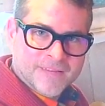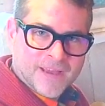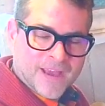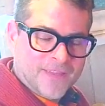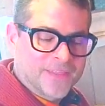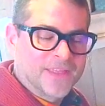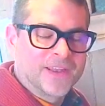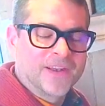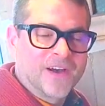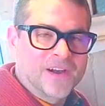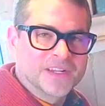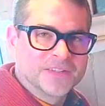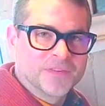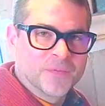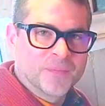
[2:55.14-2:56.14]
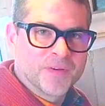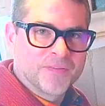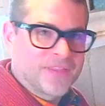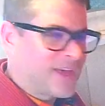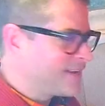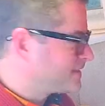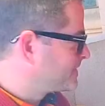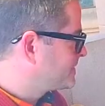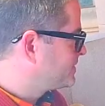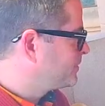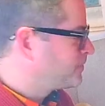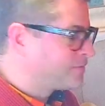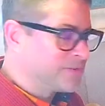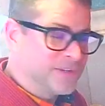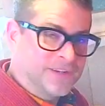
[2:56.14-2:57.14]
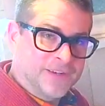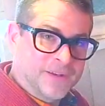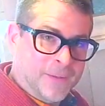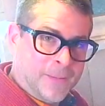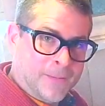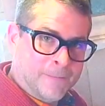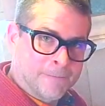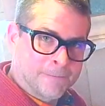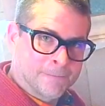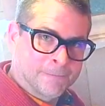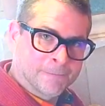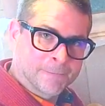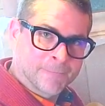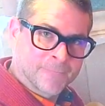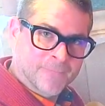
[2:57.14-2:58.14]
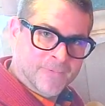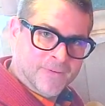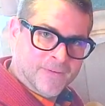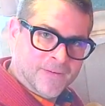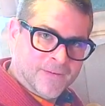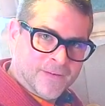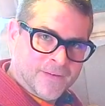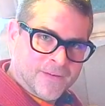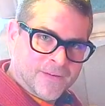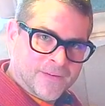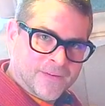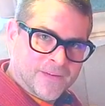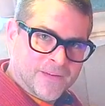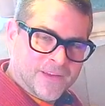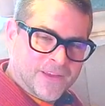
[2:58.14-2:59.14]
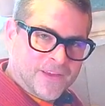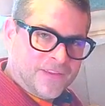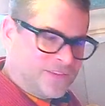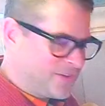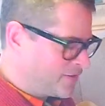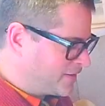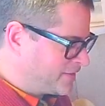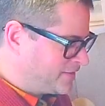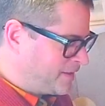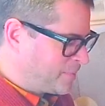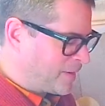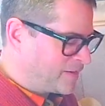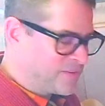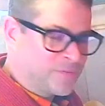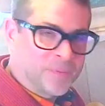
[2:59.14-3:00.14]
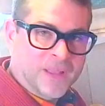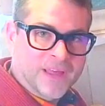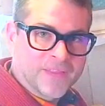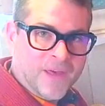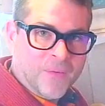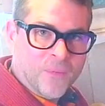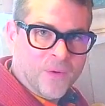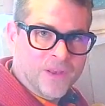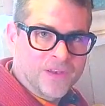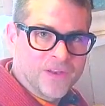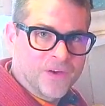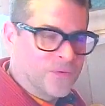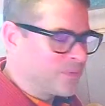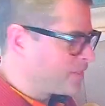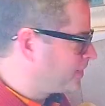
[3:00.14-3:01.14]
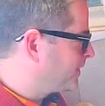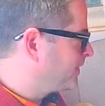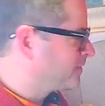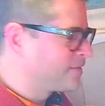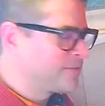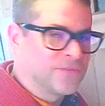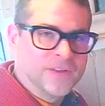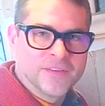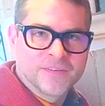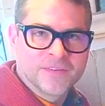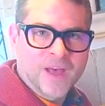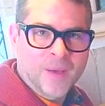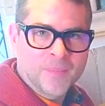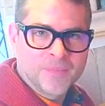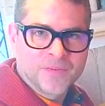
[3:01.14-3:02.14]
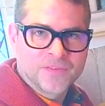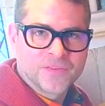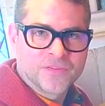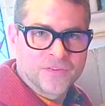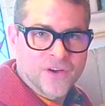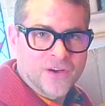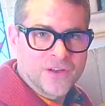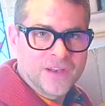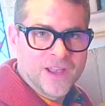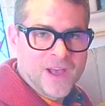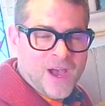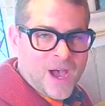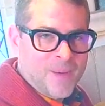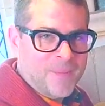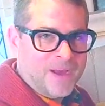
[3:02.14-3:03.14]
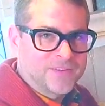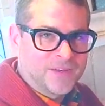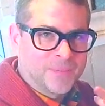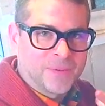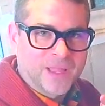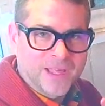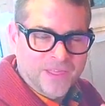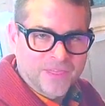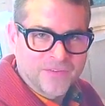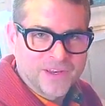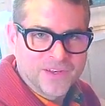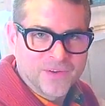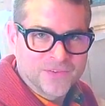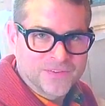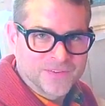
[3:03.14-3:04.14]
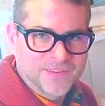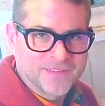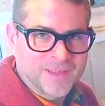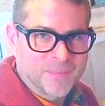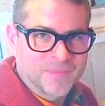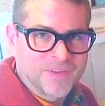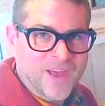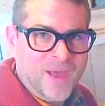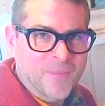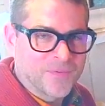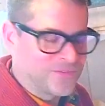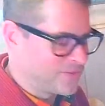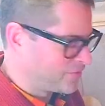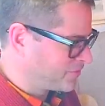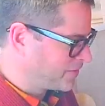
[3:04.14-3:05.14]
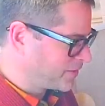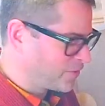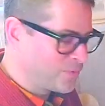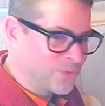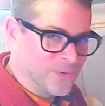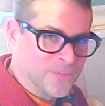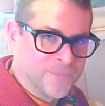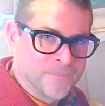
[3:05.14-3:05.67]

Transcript: And then an octave above that is 2-foot. So you can see by just playing that one note with these stops drawn, I'm actually playing 3 notes at the same time, which is really cool.